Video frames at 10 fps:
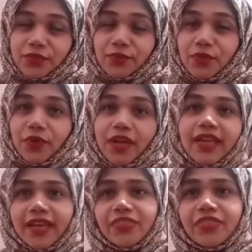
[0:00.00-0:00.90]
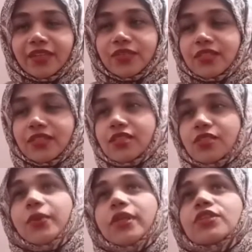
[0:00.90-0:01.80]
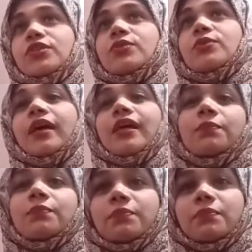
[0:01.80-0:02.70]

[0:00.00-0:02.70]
more. And I think it is going to help